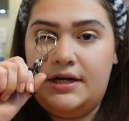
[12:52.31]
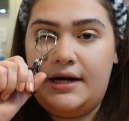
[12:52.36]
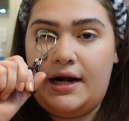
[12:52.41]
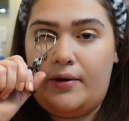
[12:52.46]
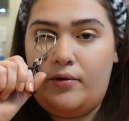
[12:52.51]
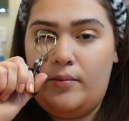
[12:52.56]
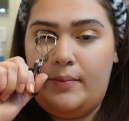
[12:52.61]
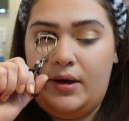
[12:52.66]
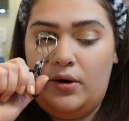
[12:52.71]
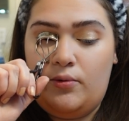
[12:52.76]
and
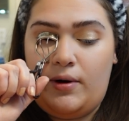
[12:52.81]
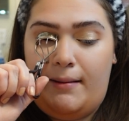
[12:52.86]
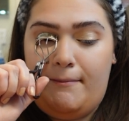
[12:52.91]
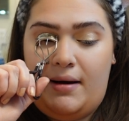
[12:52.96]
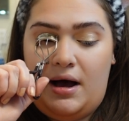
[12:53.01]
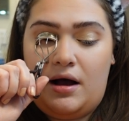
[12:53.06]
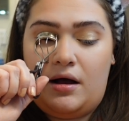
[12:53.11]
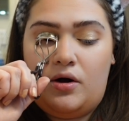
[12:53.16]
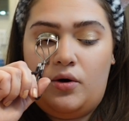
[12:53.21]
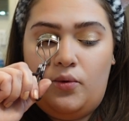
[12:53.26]
I will be right
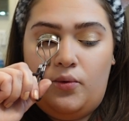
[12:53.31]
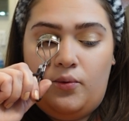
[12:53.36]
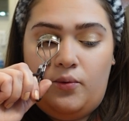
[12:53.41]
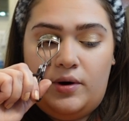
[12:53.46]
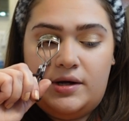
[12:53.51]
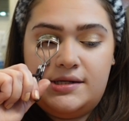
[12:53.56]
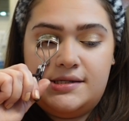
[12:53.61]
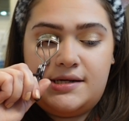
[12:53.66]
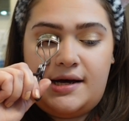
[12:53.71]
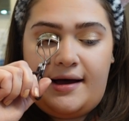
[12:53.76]
back
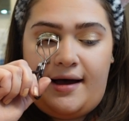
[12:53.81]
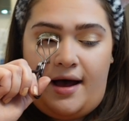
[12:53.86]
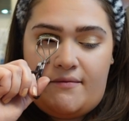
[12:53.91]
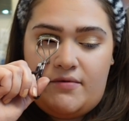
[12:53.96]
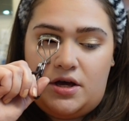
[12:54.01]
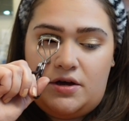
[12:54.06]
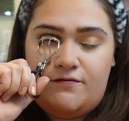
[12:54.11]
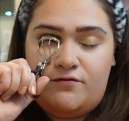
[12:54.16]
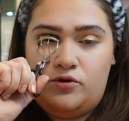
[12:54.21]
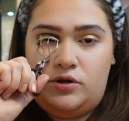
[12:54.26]
so I have
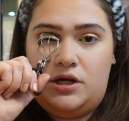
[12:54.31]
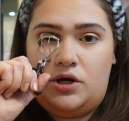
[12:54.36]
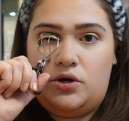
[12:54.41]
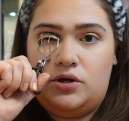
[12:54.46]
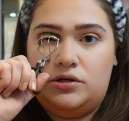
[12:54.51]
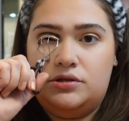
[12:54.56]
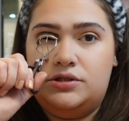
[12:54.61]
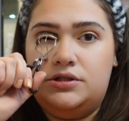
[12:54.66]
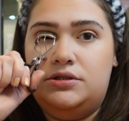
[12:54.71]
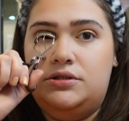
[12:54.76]
it fully
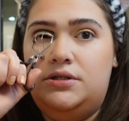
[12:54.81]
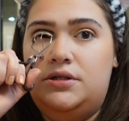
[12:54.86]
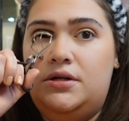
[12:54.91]
curled.